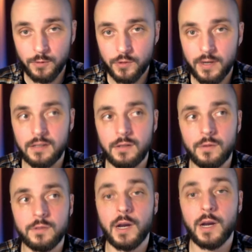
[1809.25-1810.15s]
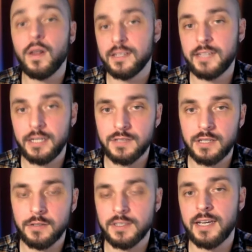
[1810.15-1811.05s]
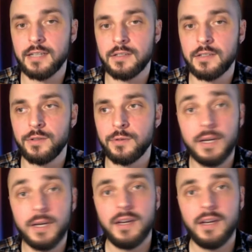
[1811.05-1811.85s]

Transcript: trying to use my qualitative skill set to